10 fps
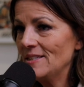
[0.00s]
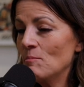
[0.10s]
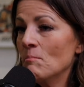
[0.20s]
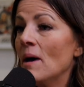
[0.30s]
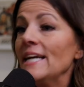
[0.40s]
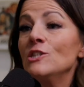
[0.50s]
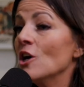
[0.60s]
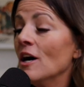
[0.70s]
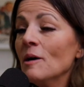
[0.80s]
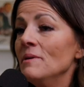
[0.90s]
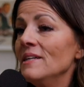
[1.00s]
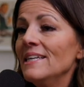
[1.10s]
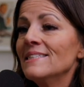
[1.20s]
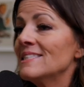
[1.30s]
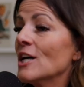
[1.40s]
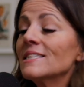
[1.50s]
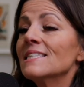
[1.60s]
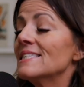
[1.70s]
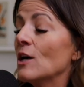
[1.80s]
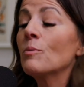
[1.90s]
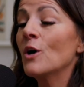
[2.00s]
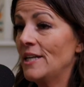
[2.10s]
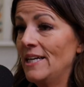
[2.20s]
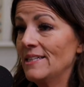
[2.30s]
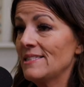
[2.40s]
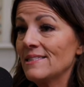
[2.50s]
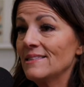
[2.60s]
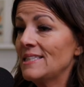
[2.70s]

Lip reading: my job is not to sell products.